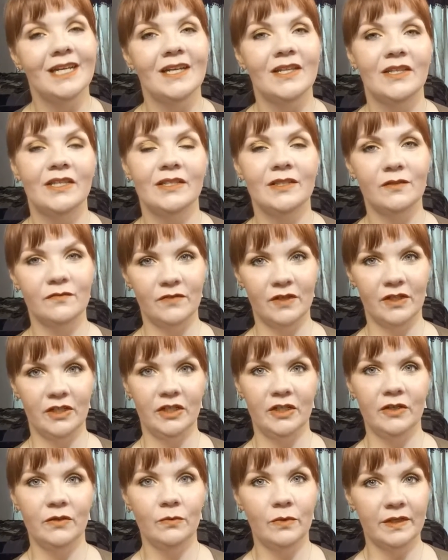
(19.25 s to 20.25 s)
This
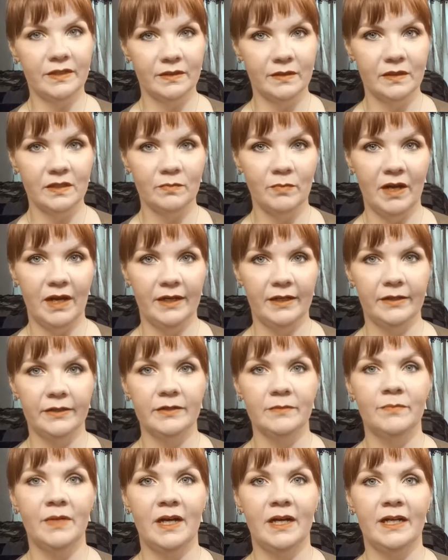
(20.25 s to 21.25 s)
video was
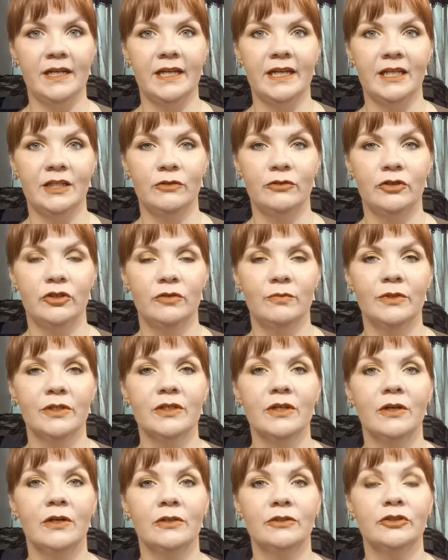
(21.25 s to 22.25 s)
inspired by a YouTuber
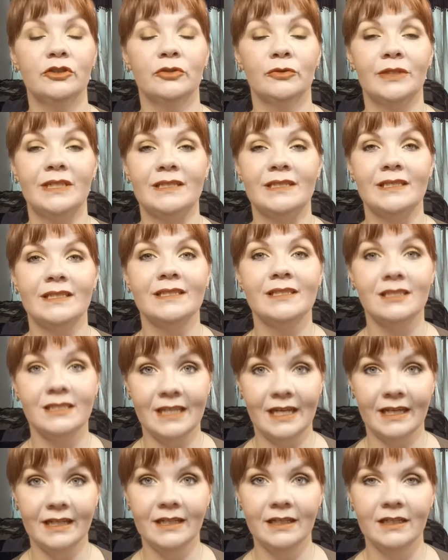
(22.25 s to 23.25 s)
called Teresa is
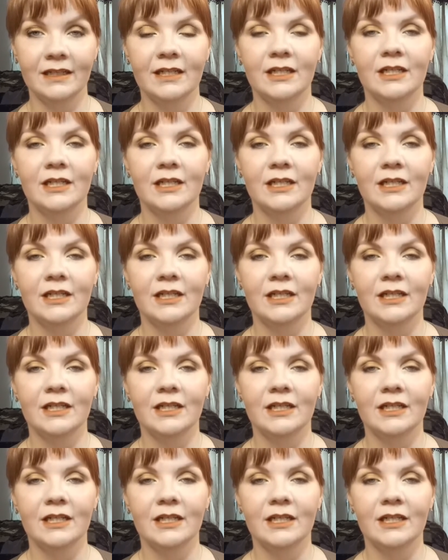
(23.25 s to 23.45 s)
Dead.